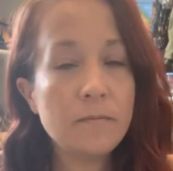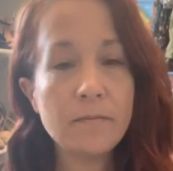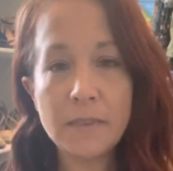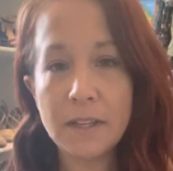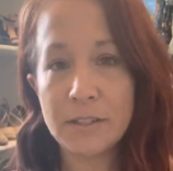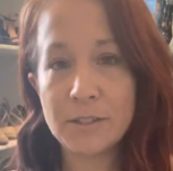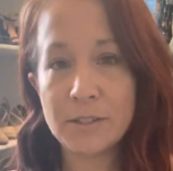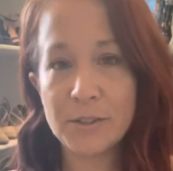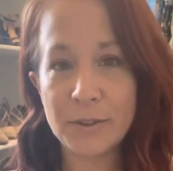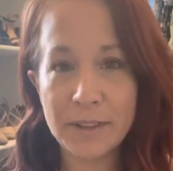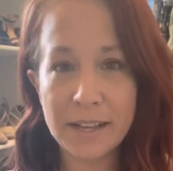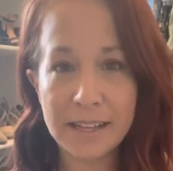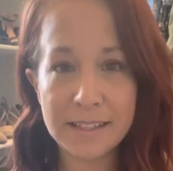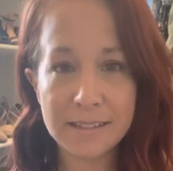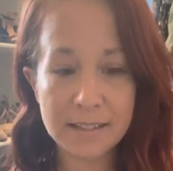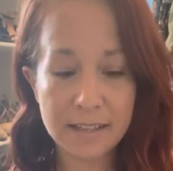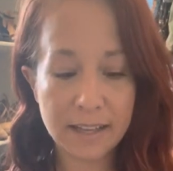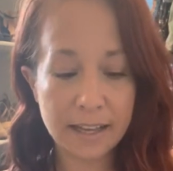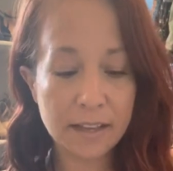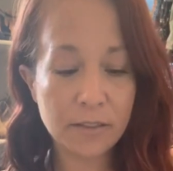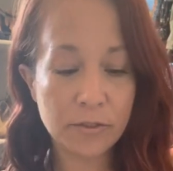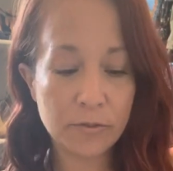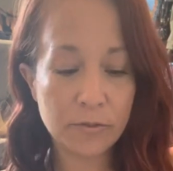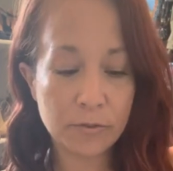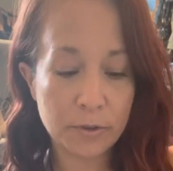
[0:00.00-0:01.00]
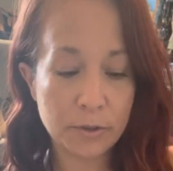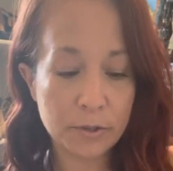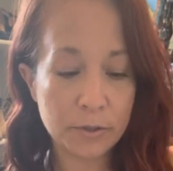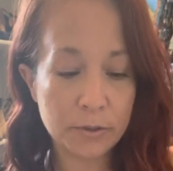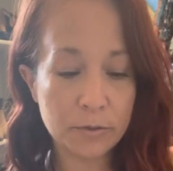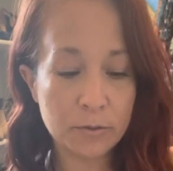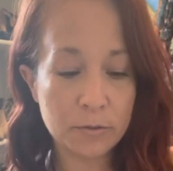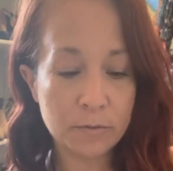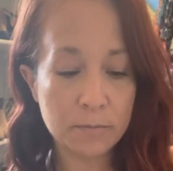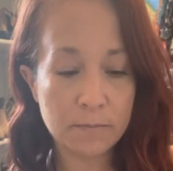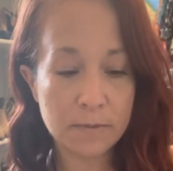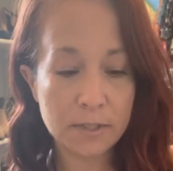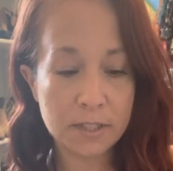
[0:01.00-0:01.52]
So that's like
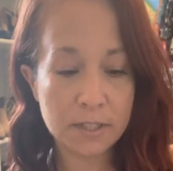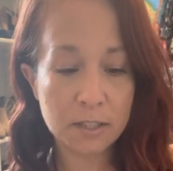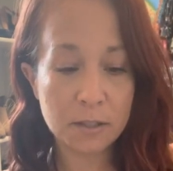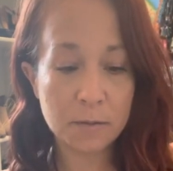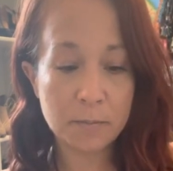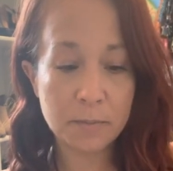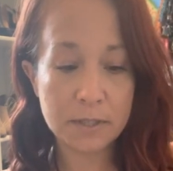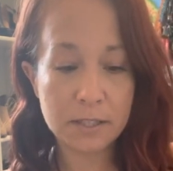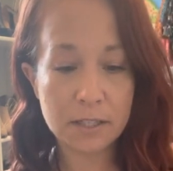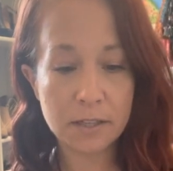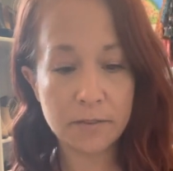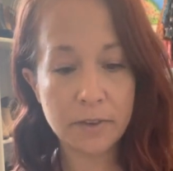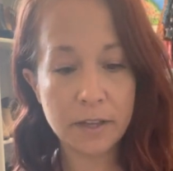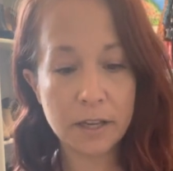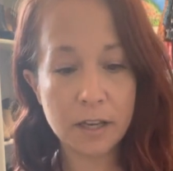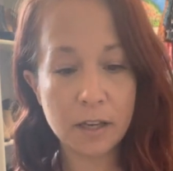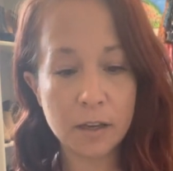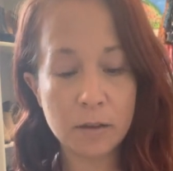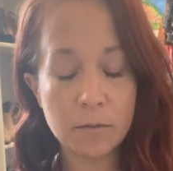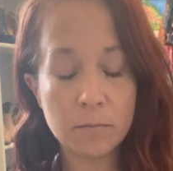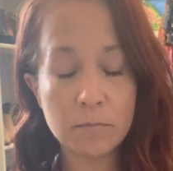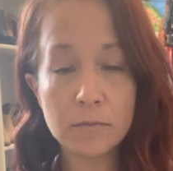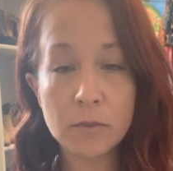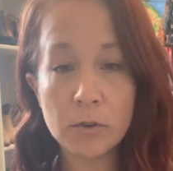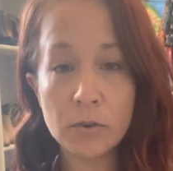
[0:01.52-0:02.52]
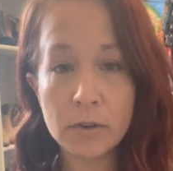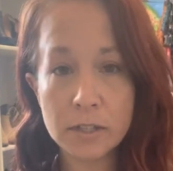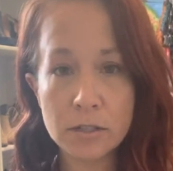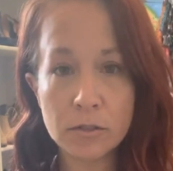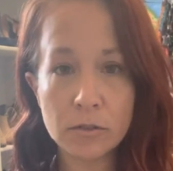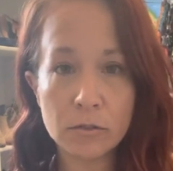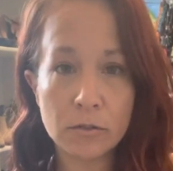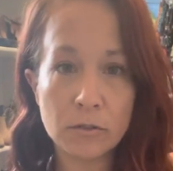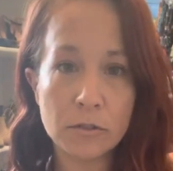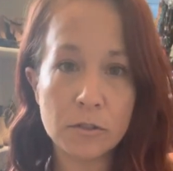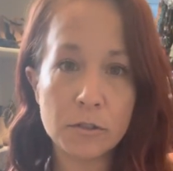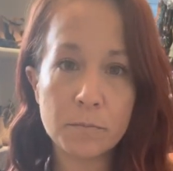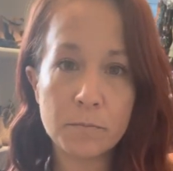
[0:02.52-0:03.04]
through specific
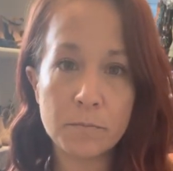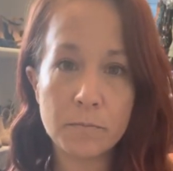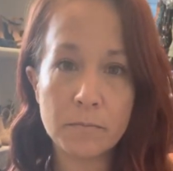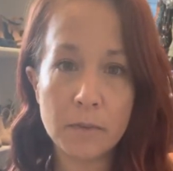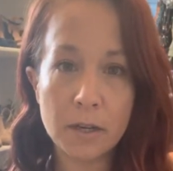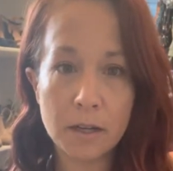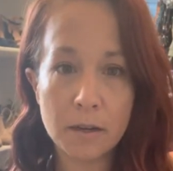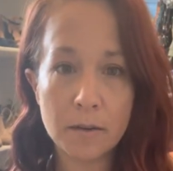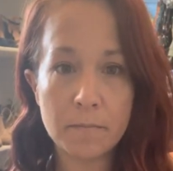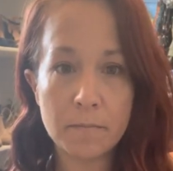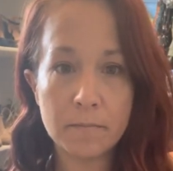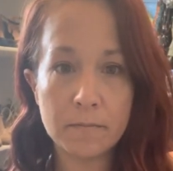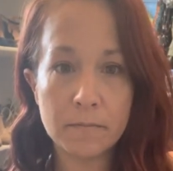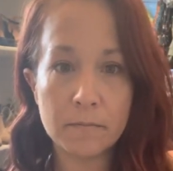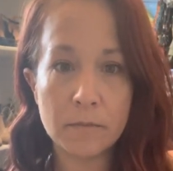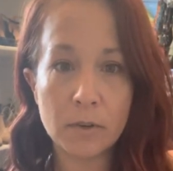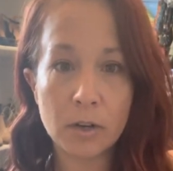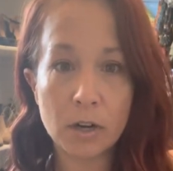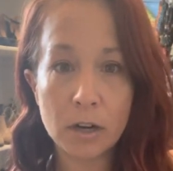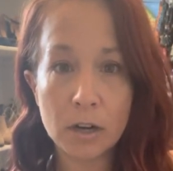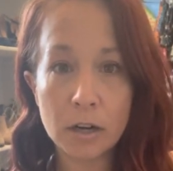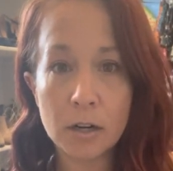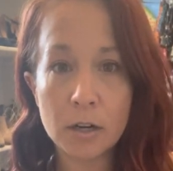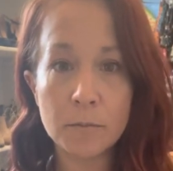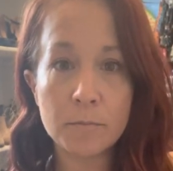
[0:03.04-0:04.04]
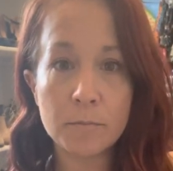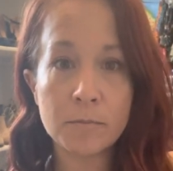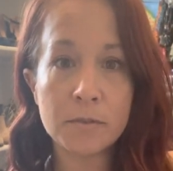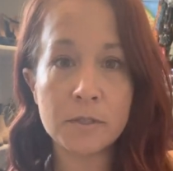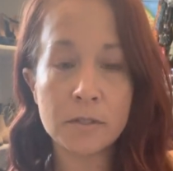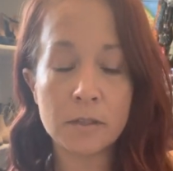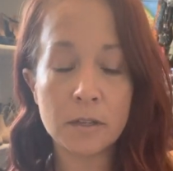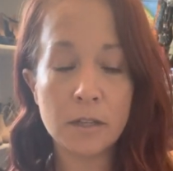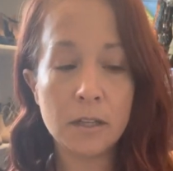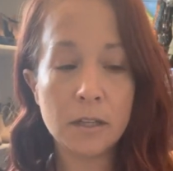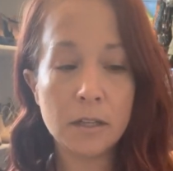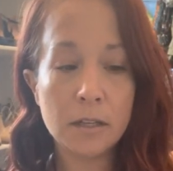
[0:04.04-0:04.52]
crystals, herbs,